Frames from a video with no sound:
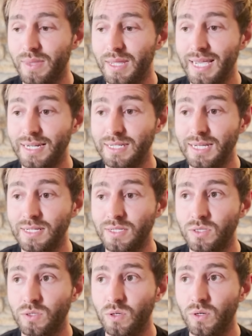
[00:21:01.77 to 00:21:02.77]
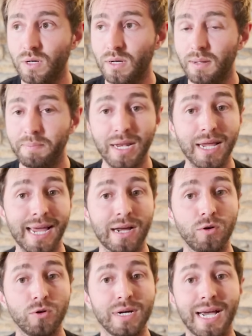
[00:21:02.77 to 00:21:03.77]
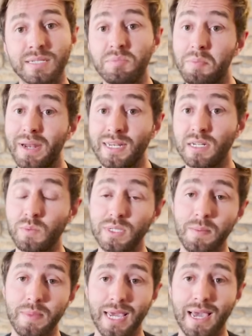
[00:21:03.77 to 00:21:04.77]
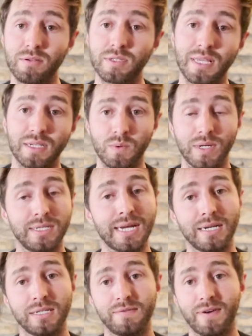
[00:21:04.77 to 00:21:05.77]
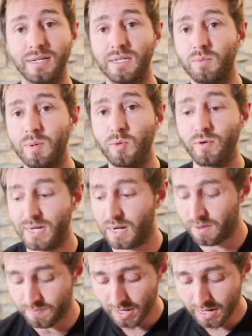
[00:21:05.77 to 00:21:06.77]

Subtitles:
It is a bit like Angora. It has to be blended with something else, so that's why you tend to find it with Merino.